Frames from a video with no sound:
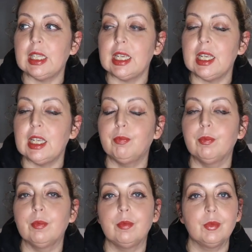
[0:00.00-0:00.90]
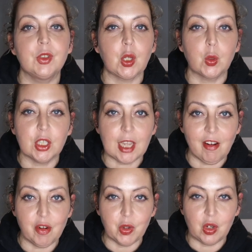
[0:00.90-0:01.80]
the salted
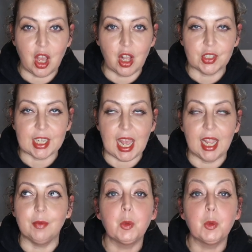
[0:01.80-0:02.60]
caramel latte,